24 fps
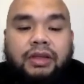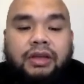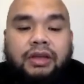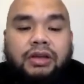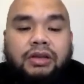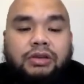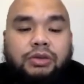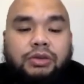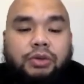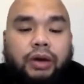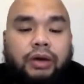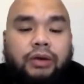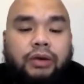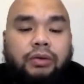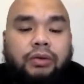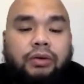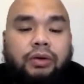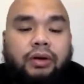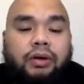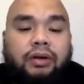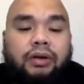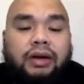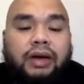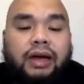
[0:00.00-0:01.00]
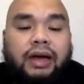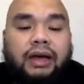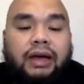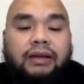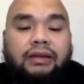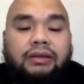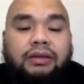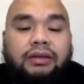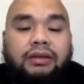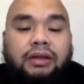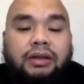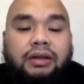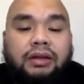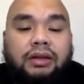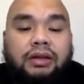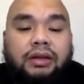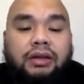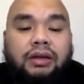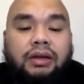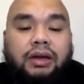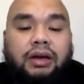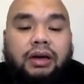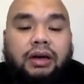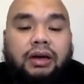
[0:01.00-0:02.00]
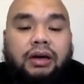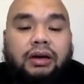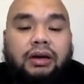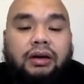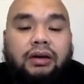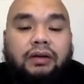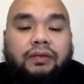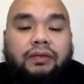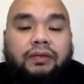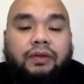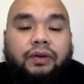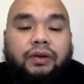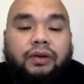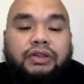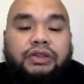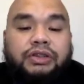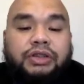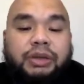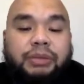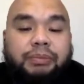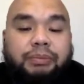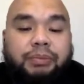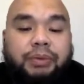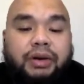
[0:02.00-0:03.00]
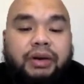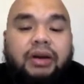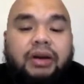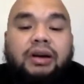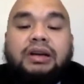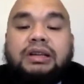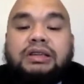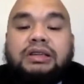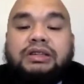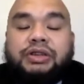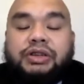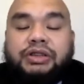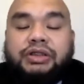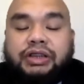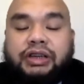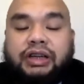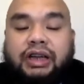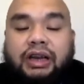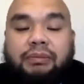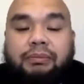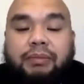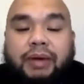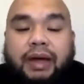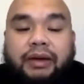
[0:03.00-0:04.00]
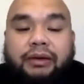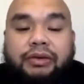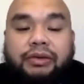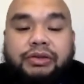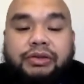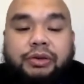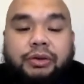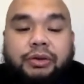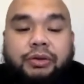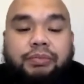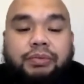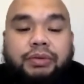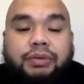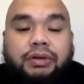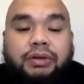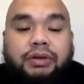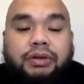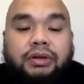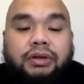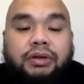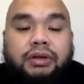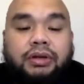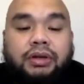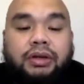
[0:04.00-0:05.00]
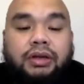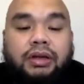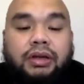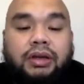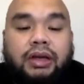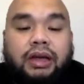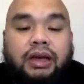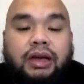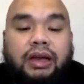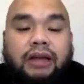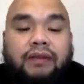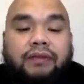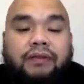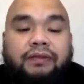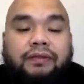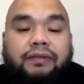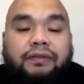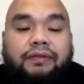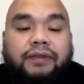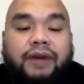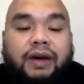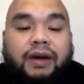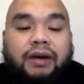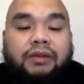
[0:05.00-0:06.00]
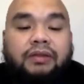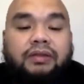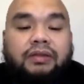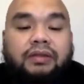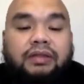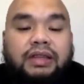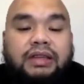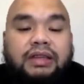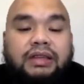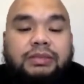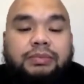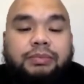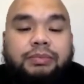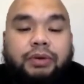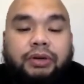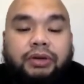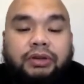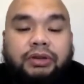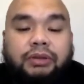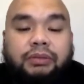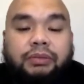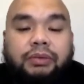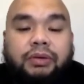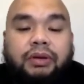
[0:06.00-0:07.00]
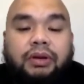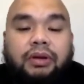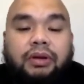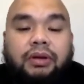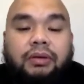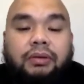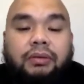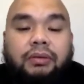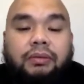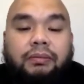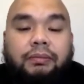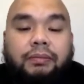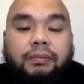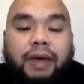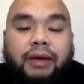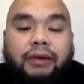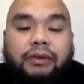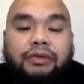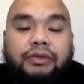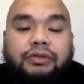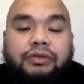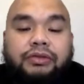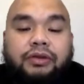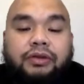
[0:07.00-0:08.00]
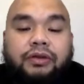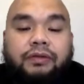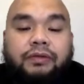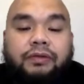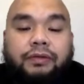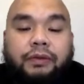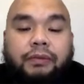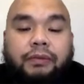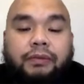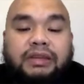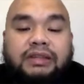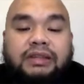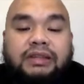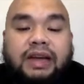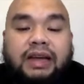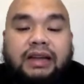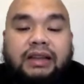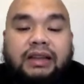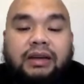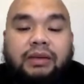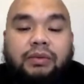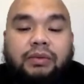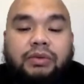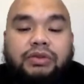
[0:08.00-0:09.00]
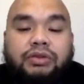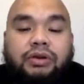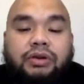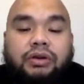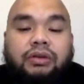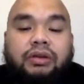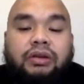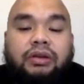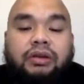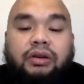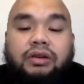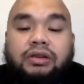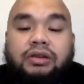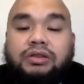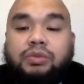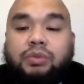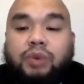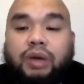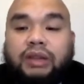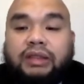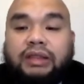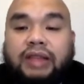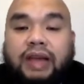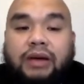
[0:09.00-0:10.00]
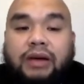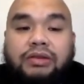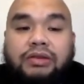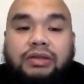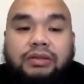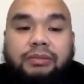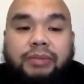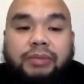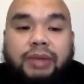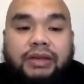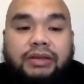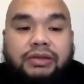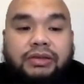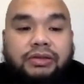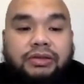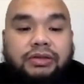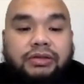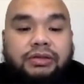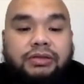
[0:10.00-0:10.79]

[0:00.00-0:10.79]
So I look online for cheaper surgical microscope, and I found this portable microscope from Lazada, which only costs 1,000 pesos.